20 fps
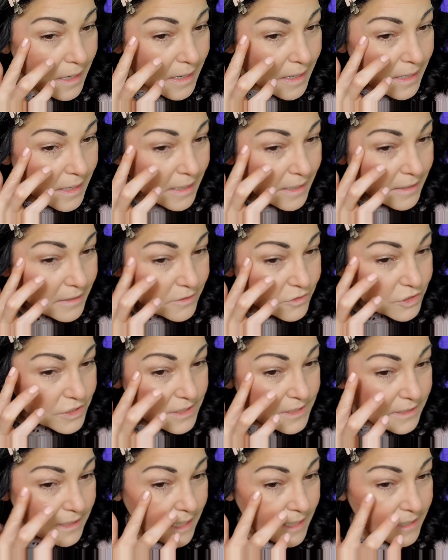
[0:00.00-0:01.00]
and just
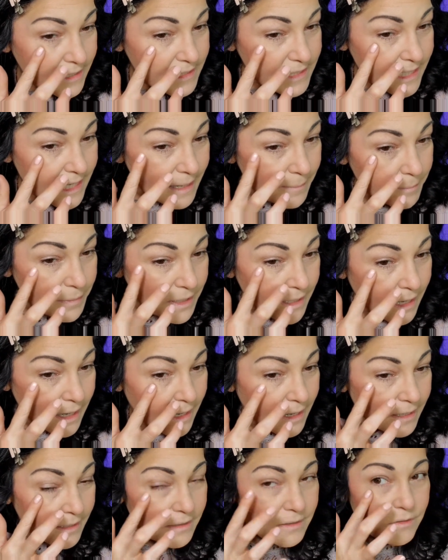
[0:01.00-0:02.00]
kind of tap it
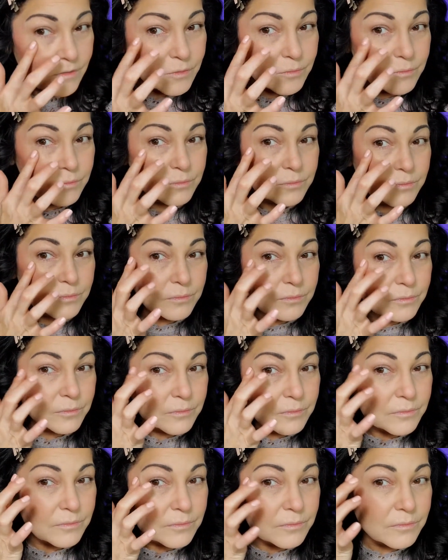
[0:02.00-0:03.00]
on
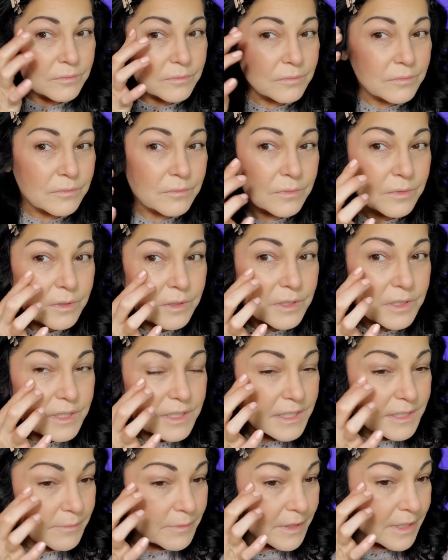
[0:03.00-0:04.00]
and
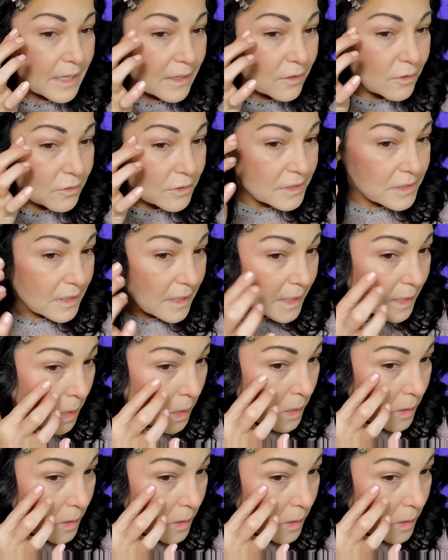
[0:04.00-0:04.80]
see what that looks like.